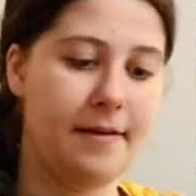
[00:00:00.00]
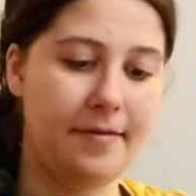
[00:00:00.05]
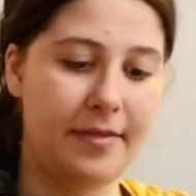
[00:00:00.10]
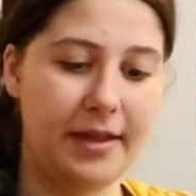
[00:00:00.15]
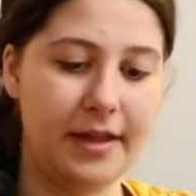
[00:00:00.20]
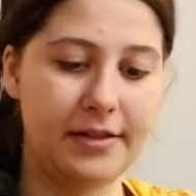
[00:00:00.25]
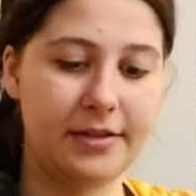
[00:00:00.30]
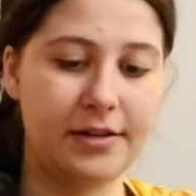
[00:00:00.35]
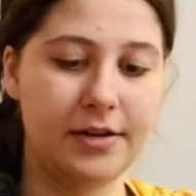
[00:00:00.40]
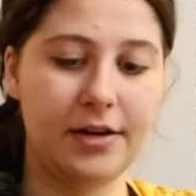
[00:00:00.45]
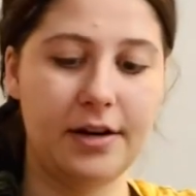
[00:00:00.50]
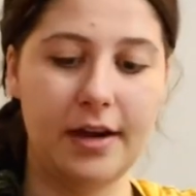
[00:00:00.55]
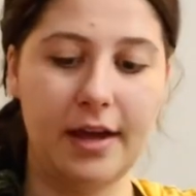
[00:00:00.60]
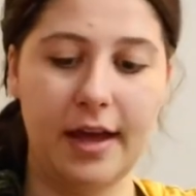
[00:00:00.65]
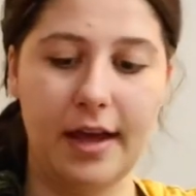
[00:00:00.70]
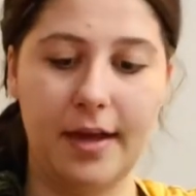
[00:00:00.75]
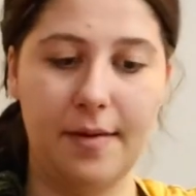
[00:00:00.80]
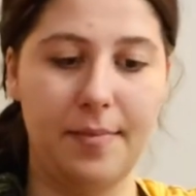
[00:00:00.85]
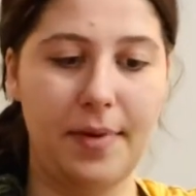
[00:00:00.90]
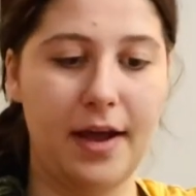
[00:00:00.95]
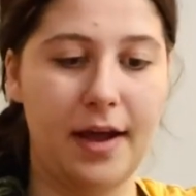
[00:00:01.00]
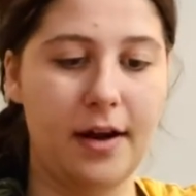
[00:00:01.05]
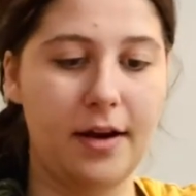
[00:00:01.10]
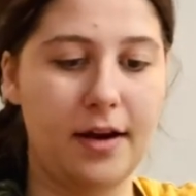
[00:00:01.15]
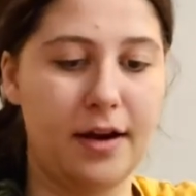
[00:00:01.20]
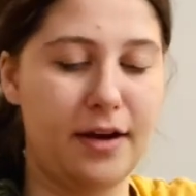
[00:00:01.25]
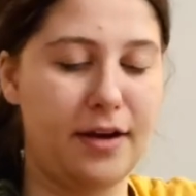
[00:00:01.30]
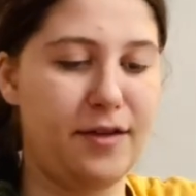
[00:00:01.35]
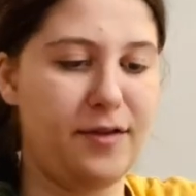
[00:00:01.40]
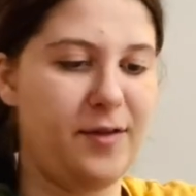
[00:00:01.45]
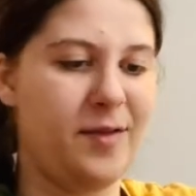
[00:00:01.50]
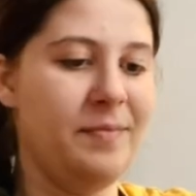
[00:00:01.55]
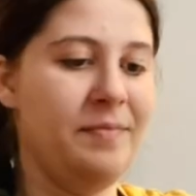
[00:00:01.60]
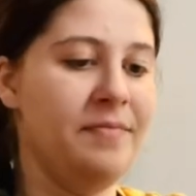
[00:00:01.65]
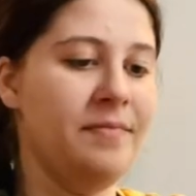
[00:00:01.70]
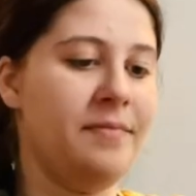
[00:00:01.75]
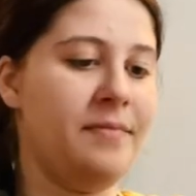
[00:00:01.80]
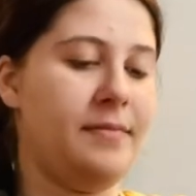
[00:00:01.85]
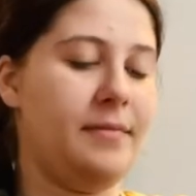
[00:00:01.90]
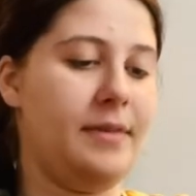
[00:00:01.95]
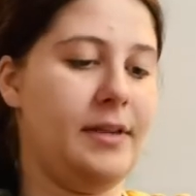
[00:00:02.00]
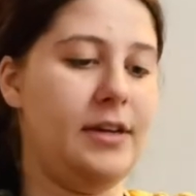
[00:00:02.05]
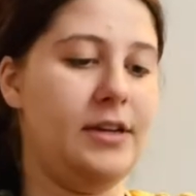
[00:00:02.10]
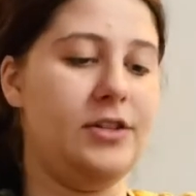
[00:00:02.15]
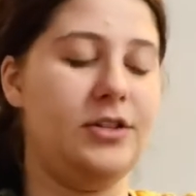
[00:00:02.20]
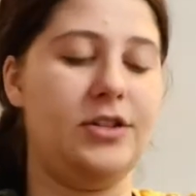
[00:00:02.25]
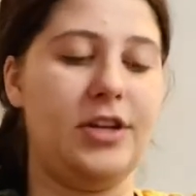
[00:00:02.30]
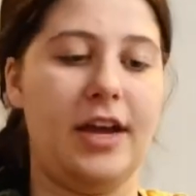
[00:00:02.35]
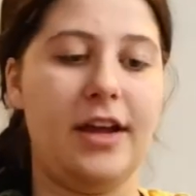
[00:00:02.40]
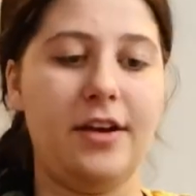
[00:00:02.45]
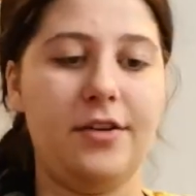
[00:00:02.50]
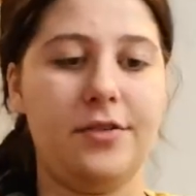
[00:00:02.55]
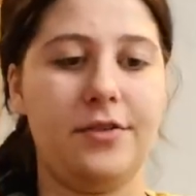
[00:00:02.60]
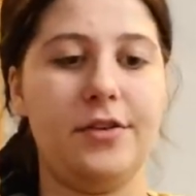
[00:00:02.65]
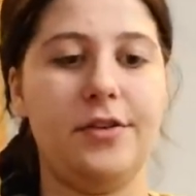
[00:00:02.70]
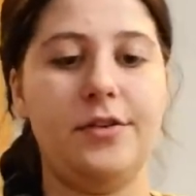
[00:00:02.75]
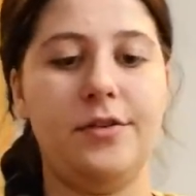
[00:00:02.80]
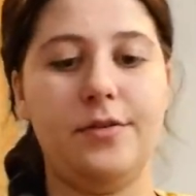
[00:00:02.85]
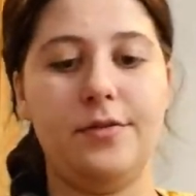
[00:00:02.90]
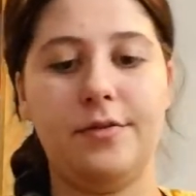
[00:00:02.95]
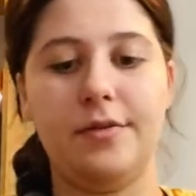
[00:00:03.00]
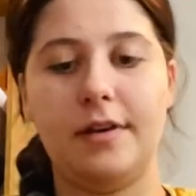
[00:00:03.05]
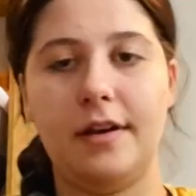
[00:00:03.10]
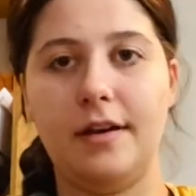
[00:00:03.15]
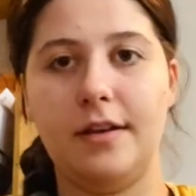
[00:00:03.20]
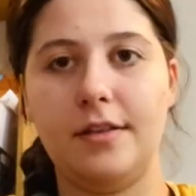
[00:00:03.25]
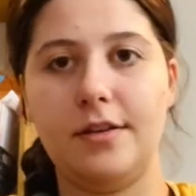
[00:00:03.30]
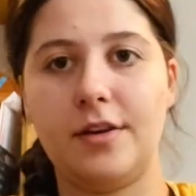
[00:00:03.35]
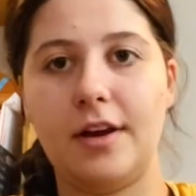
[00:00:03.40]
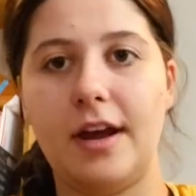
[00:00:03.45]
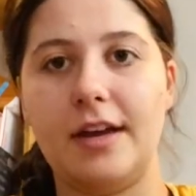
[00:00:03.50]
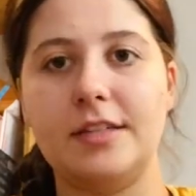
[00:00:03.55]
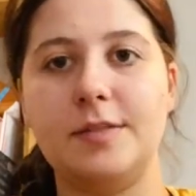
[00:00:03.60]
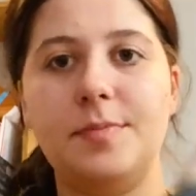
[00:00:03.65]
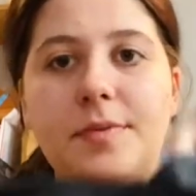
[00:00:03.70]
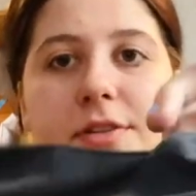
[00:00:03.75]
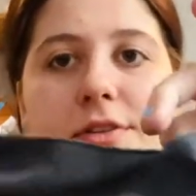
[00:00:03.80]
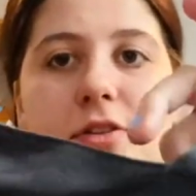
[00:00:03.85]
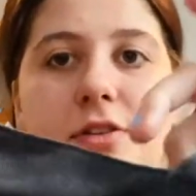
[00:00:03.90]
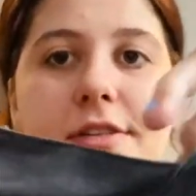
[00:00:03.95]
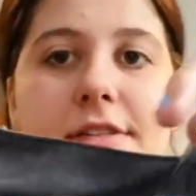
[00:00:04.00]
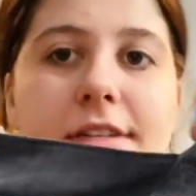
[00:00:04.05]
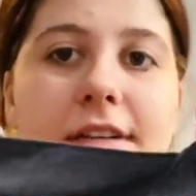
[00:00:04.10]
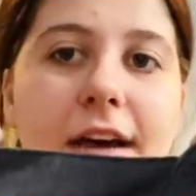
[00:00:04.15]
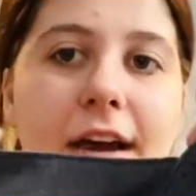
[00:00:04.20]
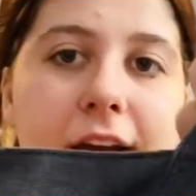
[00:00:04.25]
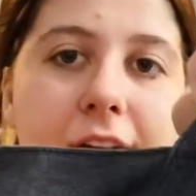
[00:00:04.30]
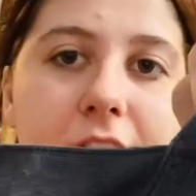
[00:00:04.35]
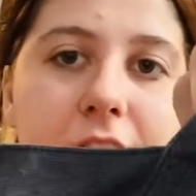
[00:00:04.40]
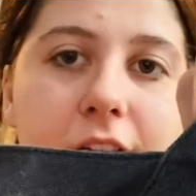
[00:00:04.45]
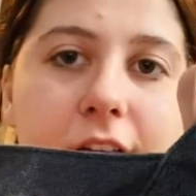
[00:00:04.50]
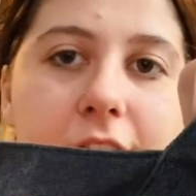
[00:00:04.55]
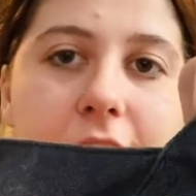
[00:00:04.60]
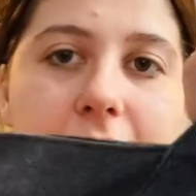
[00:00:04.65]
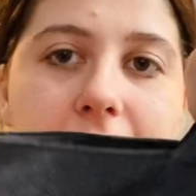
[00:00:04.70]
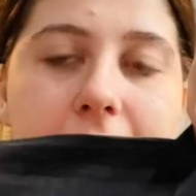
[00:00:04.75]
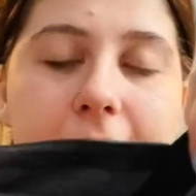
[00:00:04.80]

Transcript: These are a pair of J. Crew, another espadrille style.